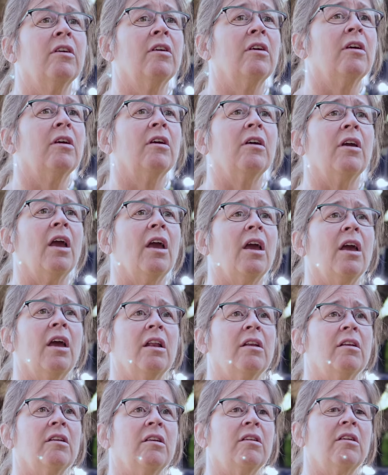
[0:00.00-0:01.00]
yeah,
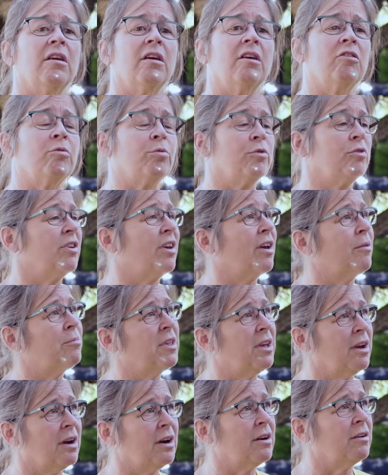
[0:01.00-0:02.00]
and uh, sprucing up
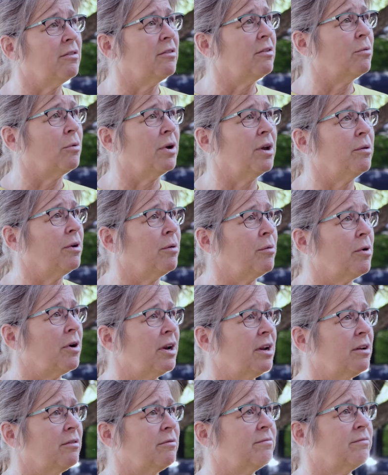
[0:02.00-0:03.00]
the yard the way we
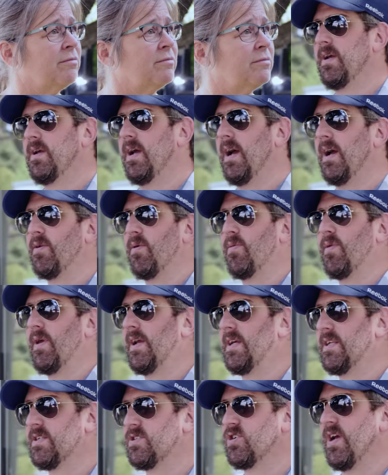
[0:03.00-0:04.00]
want it. How do you
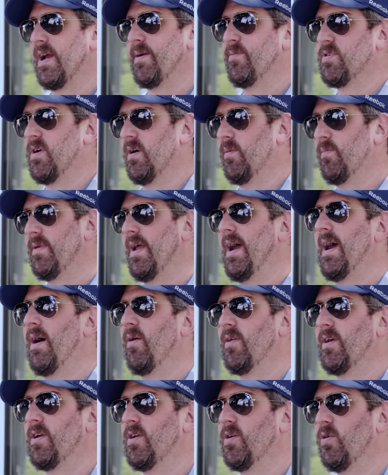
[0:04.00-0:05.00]
think it's shaped up
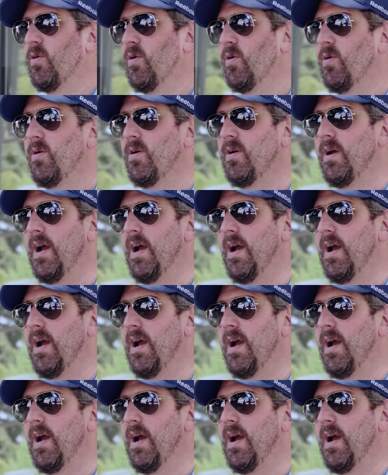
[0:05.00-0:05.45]
now that you're